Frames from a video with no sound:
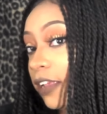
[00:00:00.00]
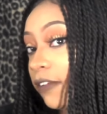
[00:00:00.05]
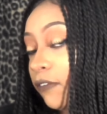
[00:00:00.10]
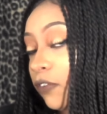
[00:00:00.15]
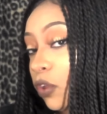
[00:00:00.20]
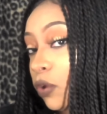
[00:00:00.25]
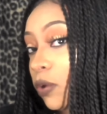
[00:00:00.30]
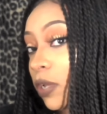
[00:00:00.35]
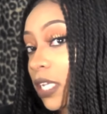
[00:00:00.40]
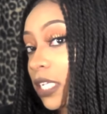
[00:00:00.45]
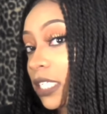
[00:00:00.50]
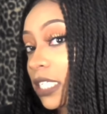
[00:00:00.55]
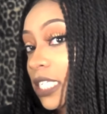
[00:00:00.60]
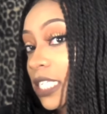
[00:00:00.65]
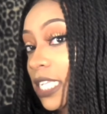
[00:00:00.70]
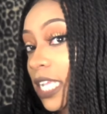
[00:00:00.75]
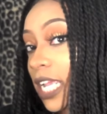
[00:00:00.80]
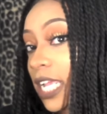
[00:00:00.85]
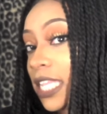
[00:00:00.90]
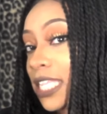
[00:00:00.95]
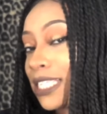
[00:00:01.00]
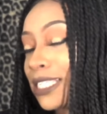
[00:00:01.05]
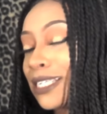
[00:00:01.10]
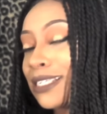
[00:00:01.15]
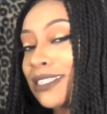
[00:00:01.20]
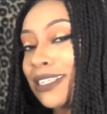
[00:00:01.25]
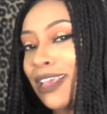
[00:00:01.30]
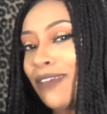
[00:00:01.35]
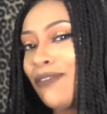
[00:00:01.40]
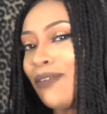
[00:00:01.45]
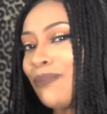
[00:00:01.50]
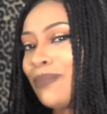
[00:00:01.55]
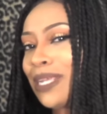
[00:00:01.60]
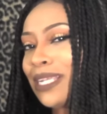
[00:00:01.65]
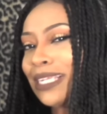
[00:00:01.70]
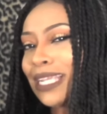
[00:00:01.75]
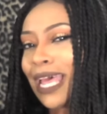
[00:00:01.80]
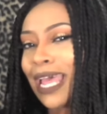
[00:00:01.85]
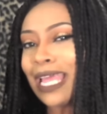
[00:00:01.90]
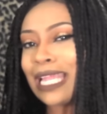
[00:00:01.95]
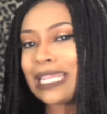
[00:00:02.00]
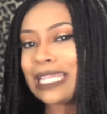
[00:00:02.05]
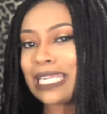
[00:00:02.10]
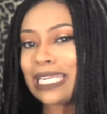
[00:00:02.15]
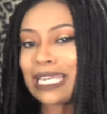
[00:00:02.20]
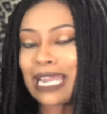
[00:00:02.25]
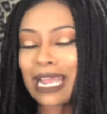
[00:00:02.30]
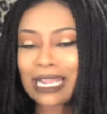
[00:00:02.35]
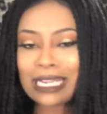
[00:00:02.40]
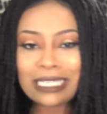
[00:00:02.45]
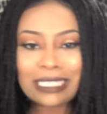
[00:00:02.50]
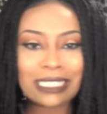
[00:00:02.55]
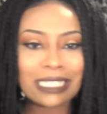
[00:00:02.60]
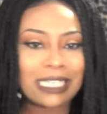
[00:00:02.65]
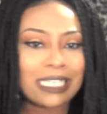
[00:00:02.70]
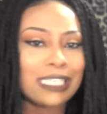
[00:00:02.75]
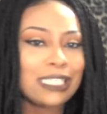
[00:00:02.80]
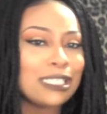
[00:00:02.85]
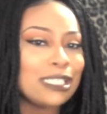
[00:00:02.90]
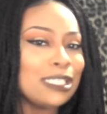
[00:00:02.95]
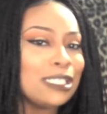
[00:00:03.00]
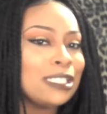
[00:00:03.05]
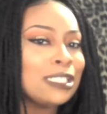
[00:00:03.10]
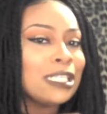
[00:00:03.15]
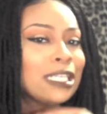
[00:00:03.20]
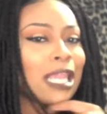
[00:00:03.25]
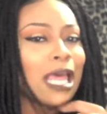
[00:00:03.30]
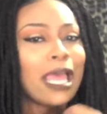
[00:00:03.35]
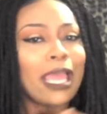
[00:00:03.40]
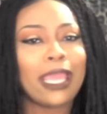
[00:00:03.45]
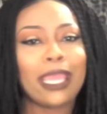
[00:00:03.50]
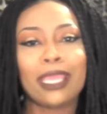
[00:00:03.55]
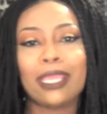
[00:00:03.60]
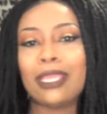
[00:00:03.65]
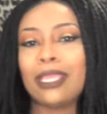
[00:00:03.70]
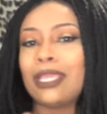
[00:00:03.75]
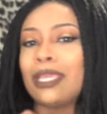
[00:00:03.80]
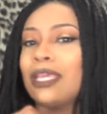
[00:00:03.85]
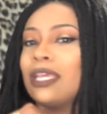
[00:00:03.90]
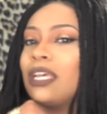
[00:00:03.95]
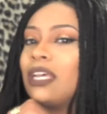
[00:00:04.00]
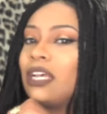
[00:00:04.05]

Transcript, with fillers: If you can see, this is giving me like the 90s, like